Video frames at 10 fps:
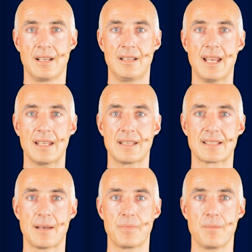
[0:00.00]
like in
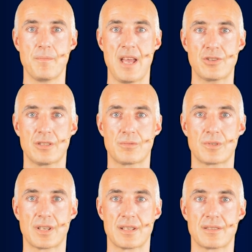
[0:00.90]
example mesh
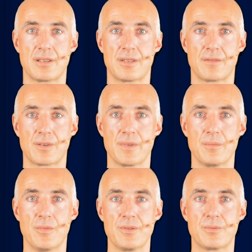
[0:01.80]
networking starting from the
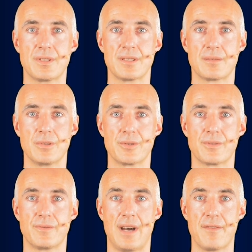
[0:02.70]
most recent
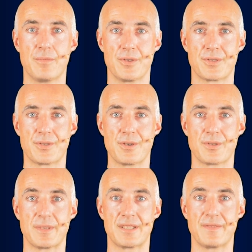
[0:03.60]
Bluetooth 5.0
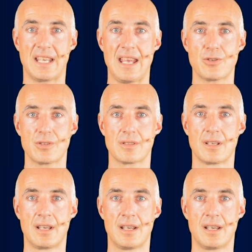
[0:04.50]
specification.